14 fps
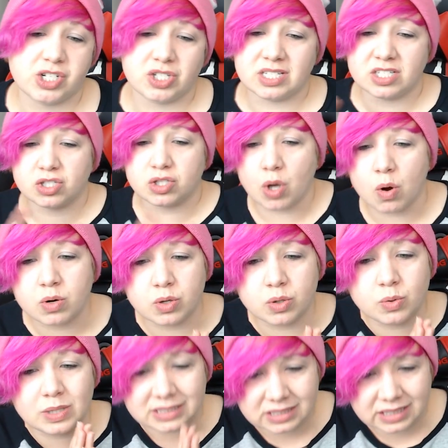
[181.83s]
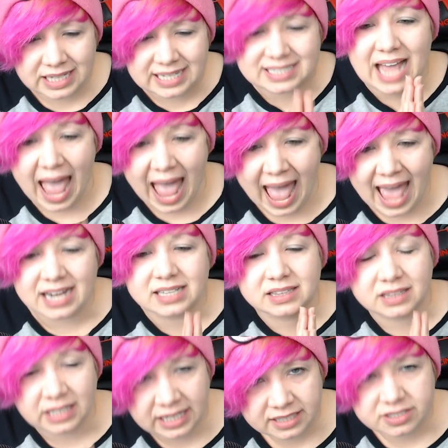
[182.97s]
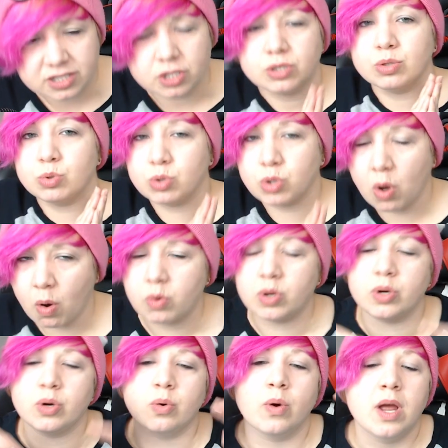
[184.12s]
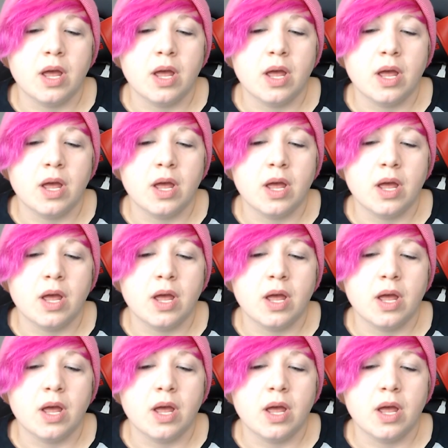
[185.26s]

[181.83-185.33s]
This is Toku Linked, at Linked Toku